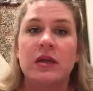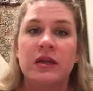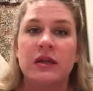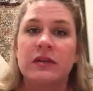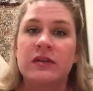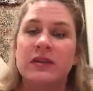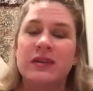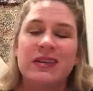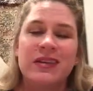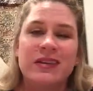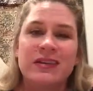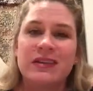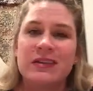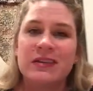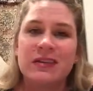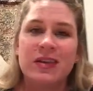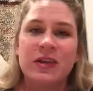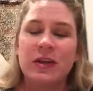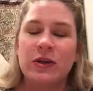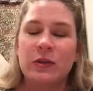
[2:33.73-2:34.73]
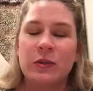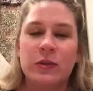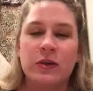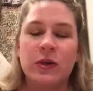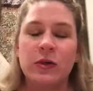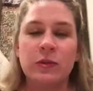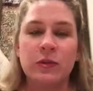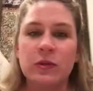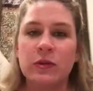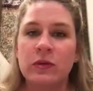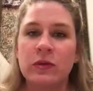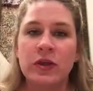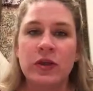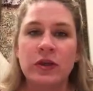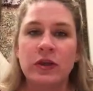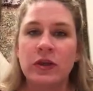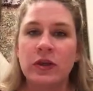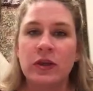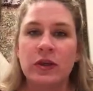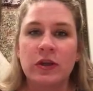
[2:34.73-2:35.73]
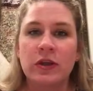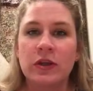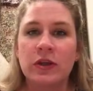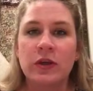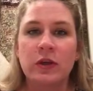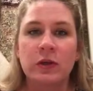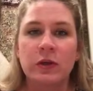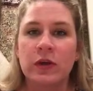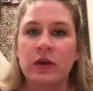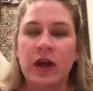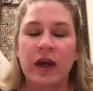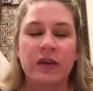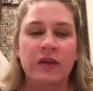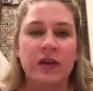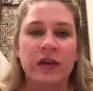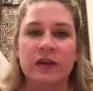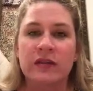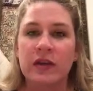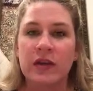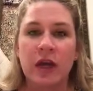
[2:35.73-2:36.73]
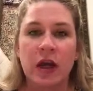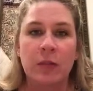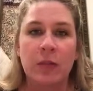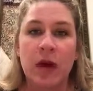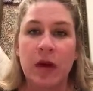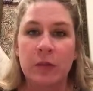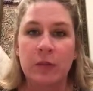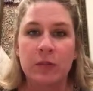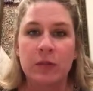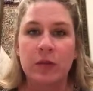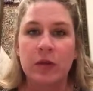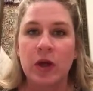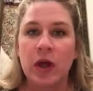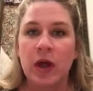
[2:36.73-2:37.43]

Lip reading: Because with homeschooling, you got things that come up.